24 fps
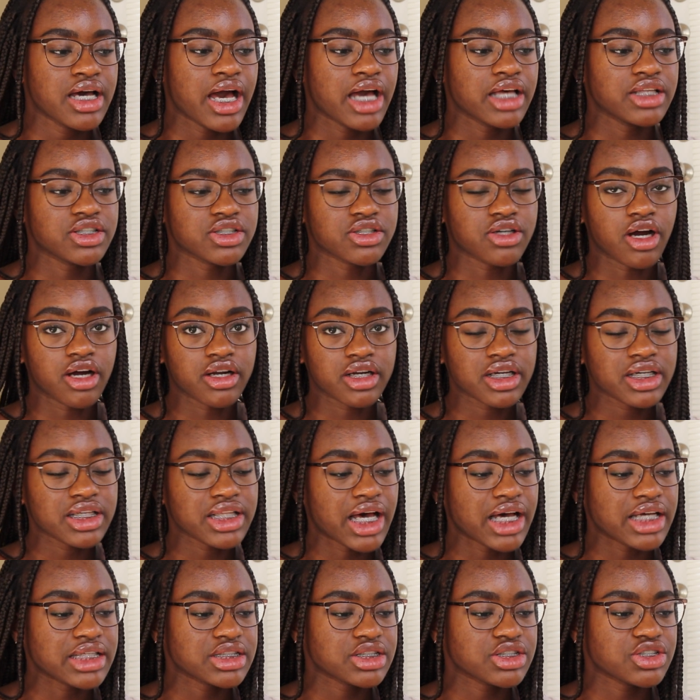I took harder
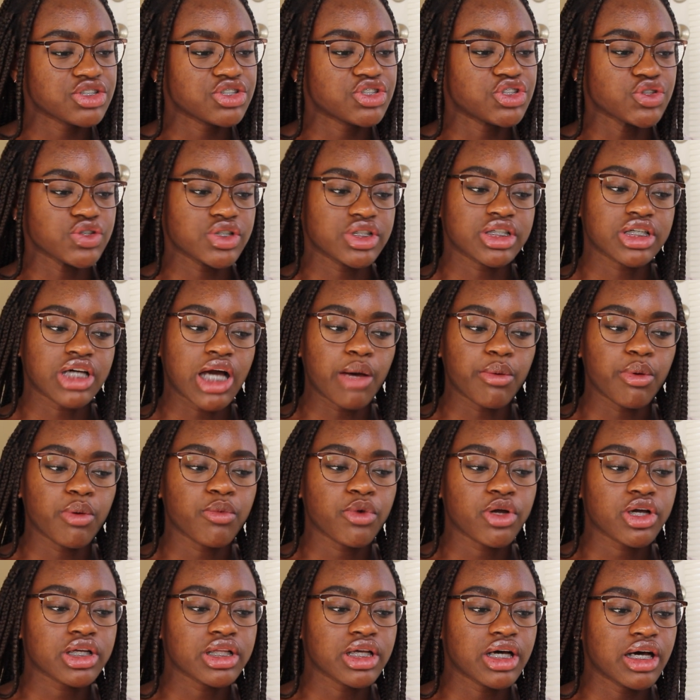classes, joined a couple
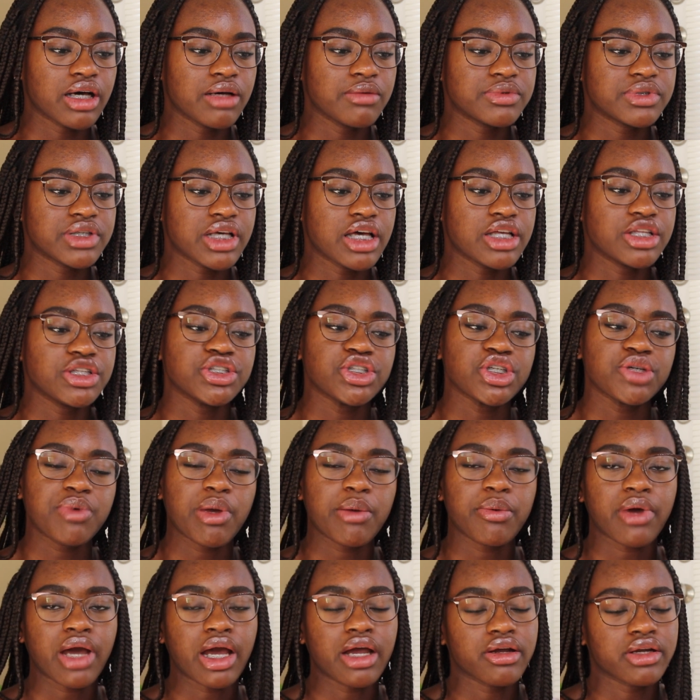more clubs, and soon my
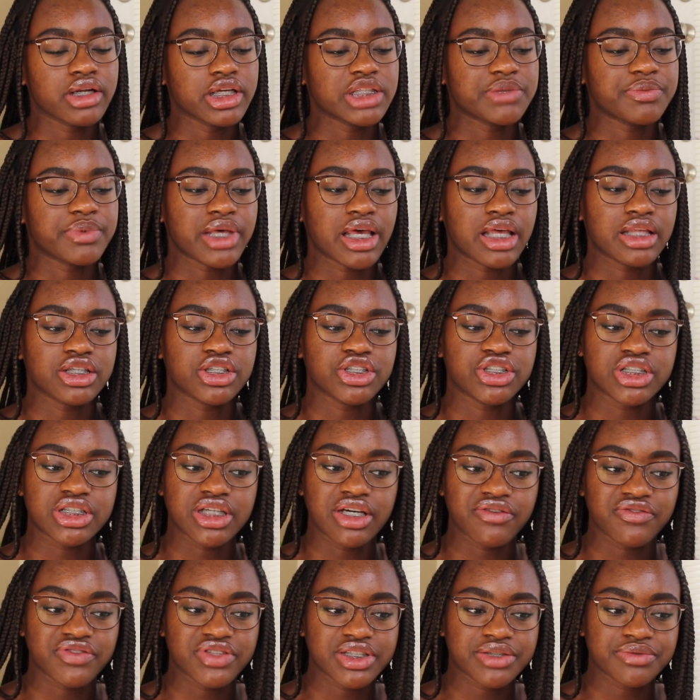priorities began to
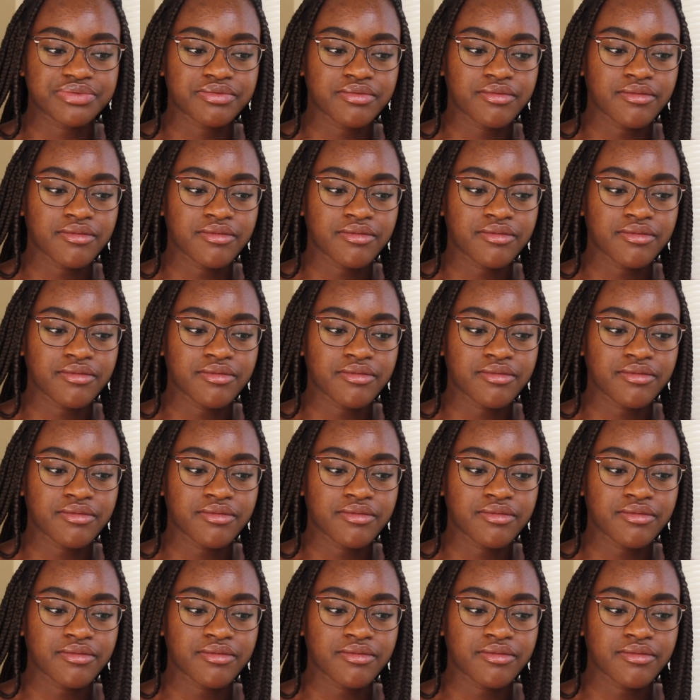shift.